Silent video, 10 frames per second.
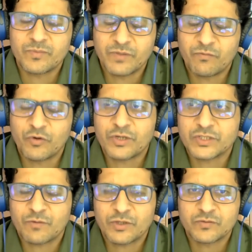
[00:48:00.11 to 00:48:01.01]
the
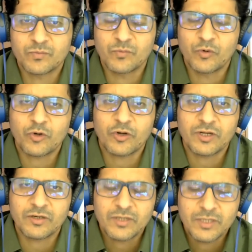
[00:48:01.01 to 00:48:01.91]
focus was more
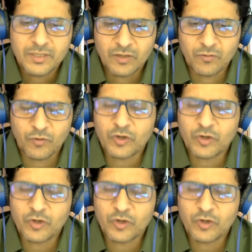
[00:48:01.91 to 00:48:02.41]
on water